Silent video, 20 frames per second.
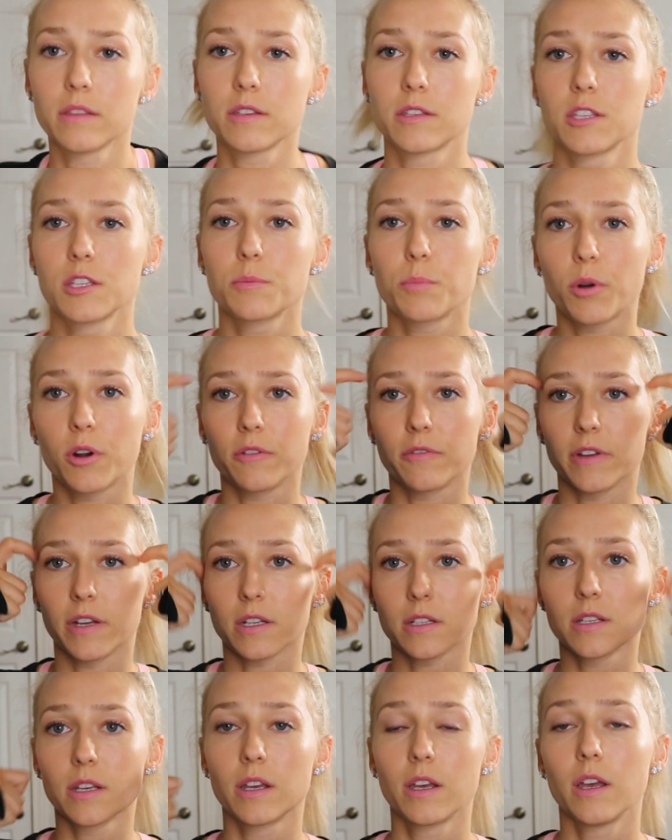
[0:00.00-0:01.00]
this is
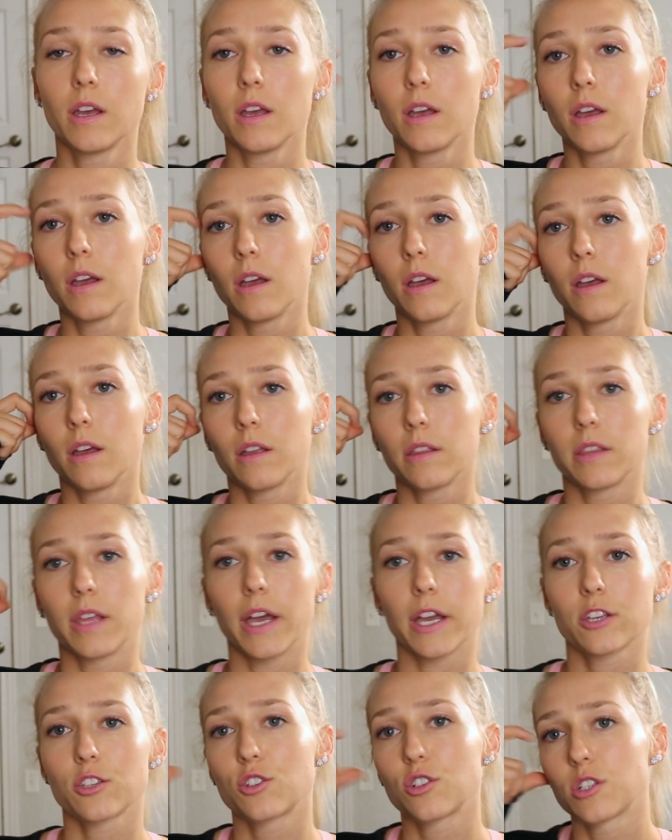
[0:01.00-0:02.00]
perfect. The
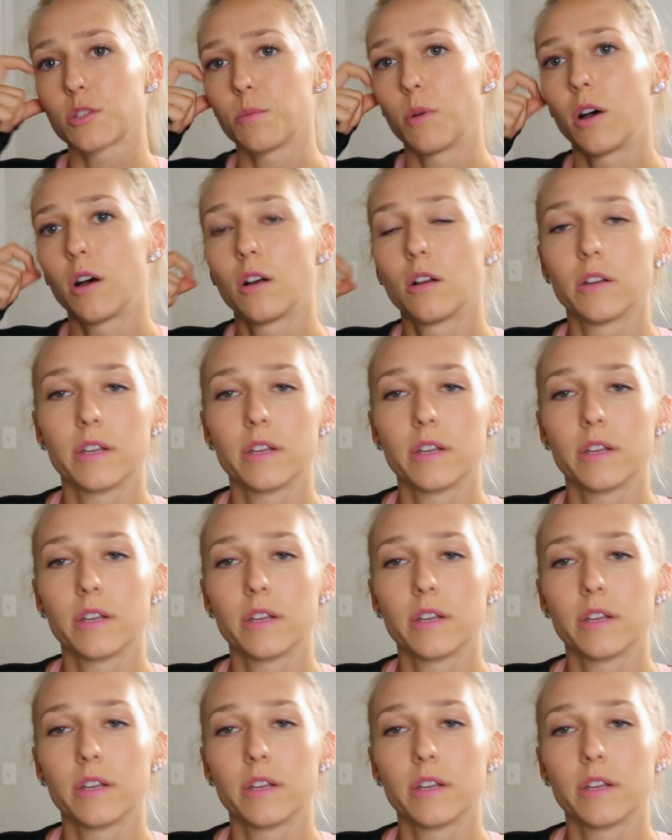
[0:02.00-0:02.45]
extra small